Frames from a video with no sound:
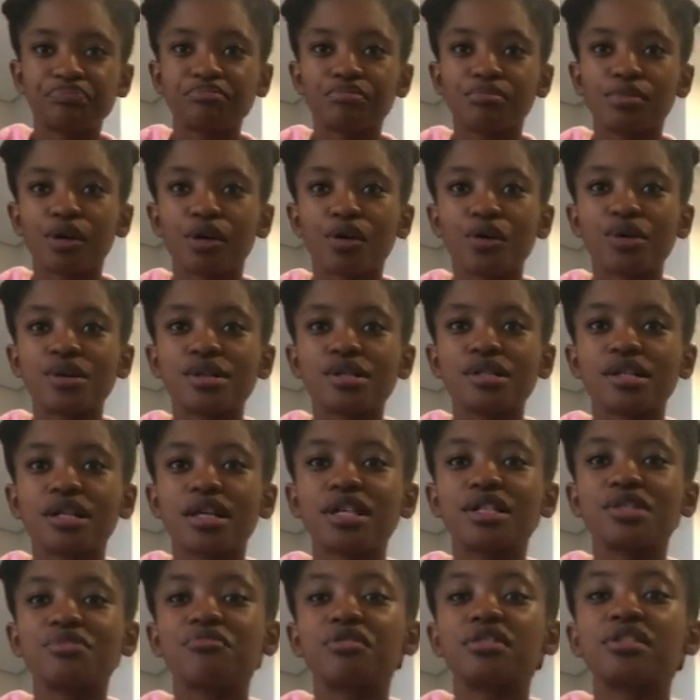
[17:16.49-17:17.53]
Because
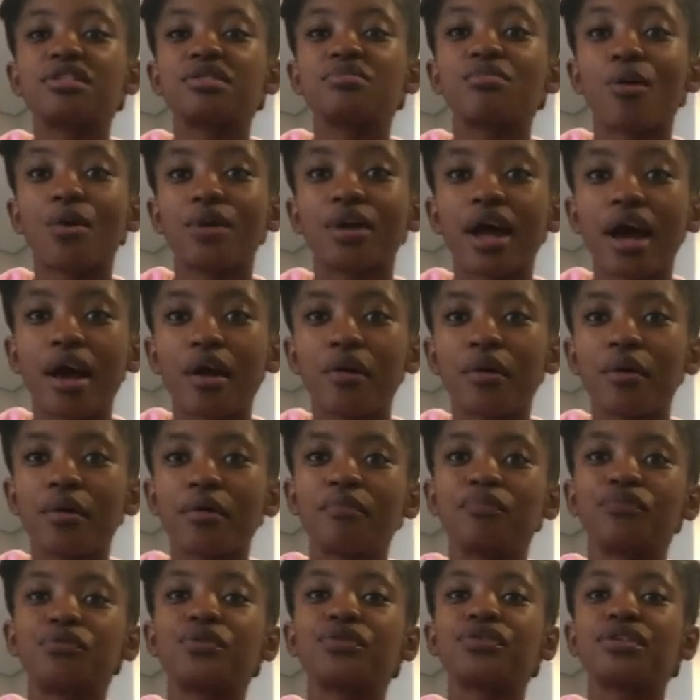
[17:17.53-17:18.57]
Israel is Monayo,
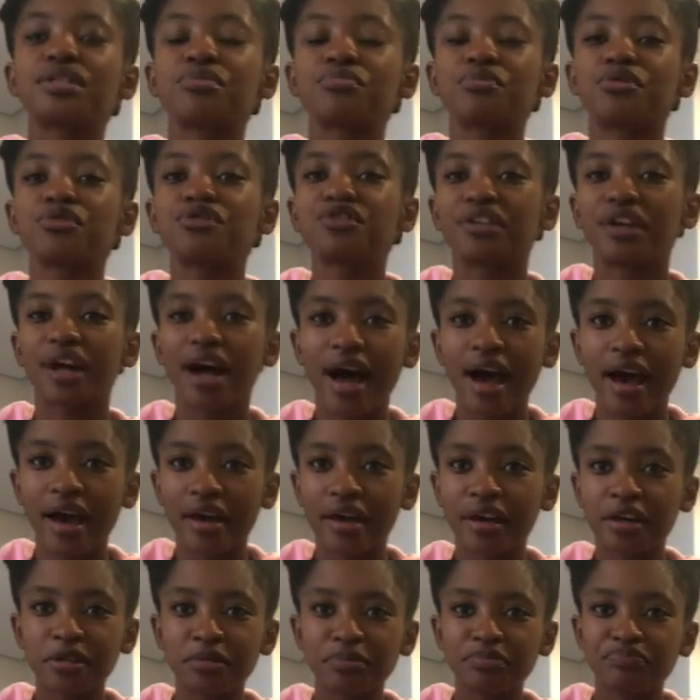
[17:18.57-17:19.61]
with the spiritual
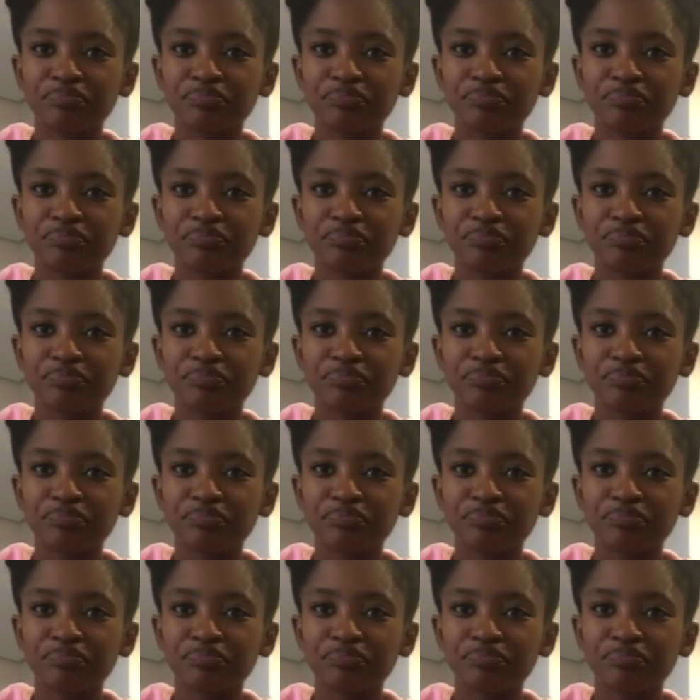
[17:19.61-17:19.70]
eye,